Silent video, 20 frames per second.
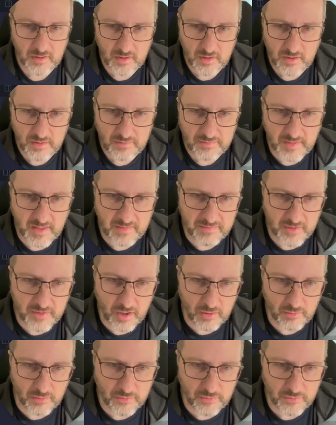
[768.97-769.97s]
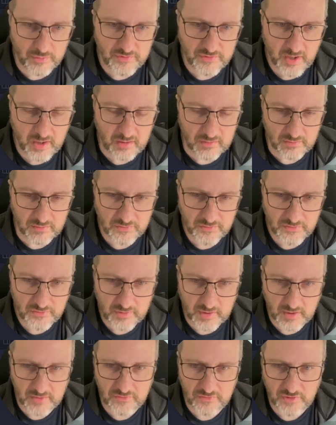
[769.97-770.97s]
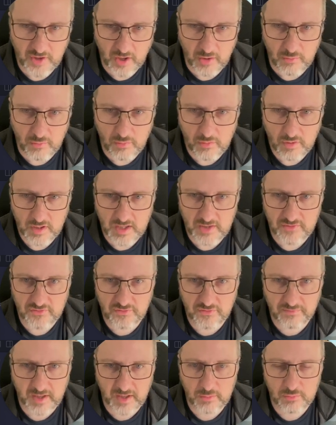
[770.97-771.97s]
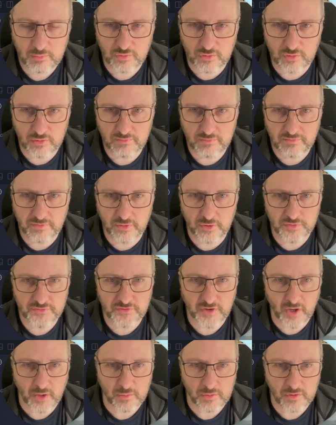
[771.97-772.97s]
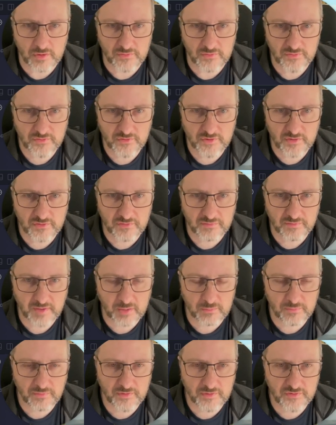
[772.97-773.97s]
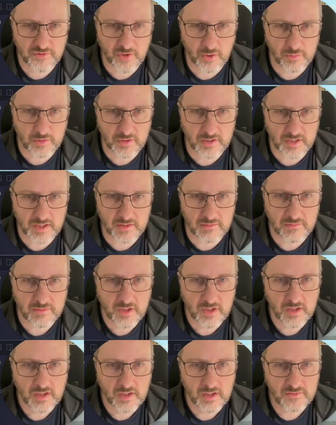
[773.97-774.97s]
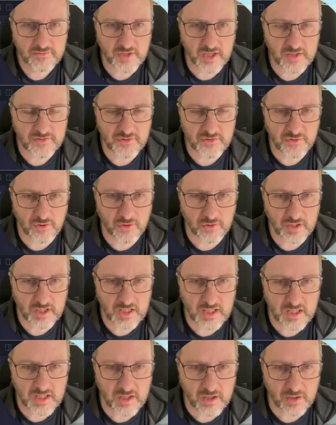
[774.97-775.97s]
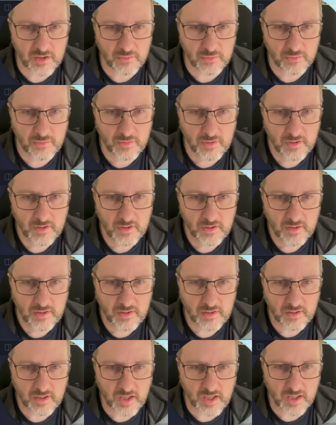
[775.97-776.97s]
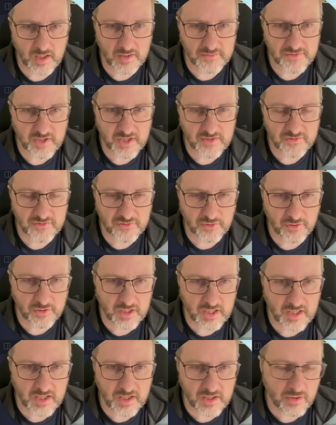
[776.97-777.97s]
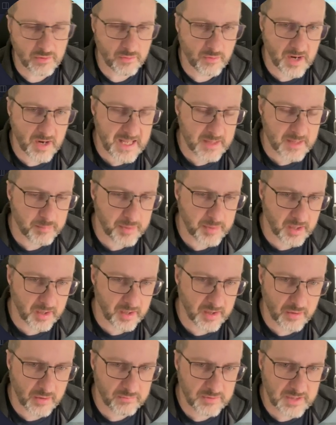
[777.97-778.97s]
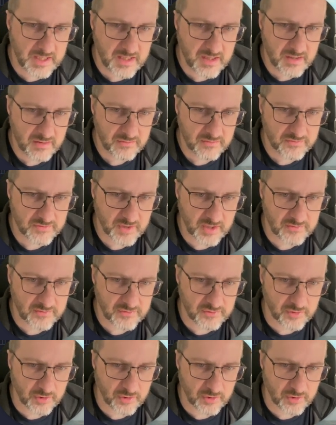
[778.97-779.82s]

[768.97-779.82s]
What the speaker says: then there are the results. And so it's found all 4 tokens. It's found the token in Datadog EU, Datadog EU API only, Datadog